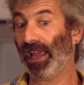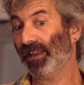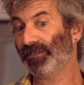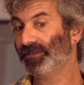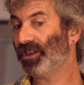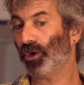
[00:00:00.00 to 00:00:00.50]

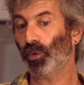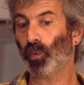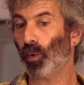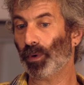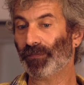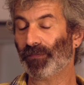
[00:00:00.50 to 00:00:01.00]
And
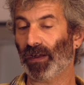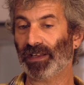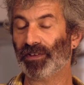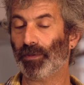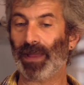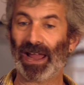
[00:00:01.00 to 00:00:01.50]
what we
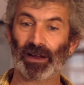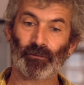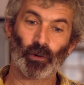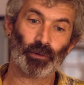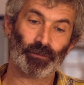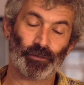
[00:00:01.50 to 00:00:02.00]
find in the back
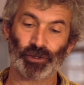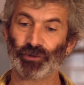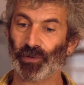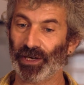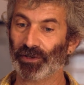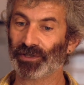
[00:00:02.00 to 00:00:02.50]
of our
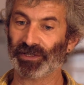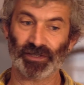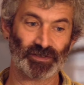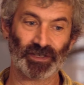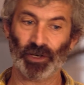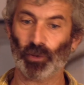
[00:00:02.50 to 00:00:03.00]
refrigerators
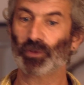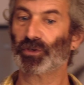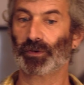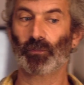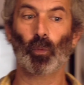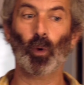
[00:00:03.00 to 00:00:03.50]
is
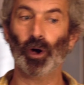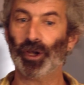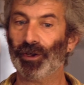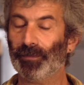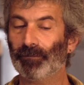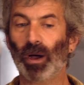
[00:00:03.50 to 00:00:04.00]
sort of
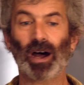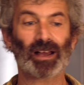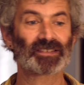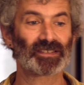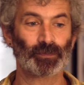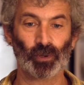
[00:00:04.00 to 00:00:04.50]
one
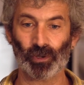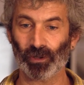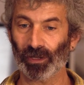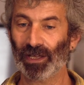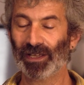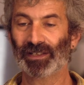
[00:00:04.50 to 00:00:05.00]

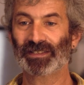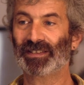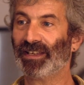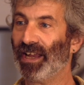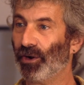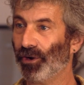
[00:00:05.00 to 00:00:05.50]
possible
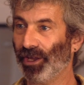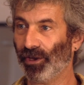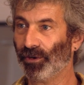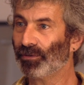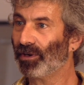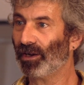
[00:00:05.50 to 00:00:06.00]

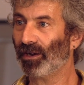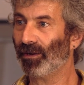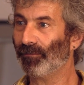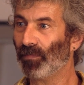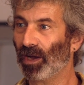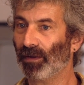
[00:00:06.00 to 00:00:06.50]
scenario
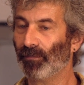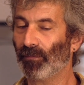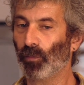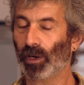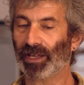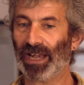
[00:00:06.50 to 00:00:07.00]

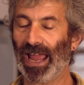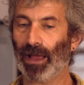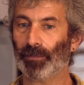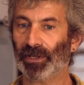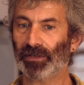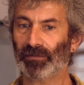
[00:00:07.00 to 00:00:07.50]
of what can
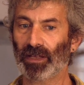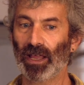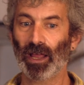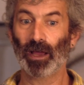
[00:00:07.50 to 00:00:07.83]
happen.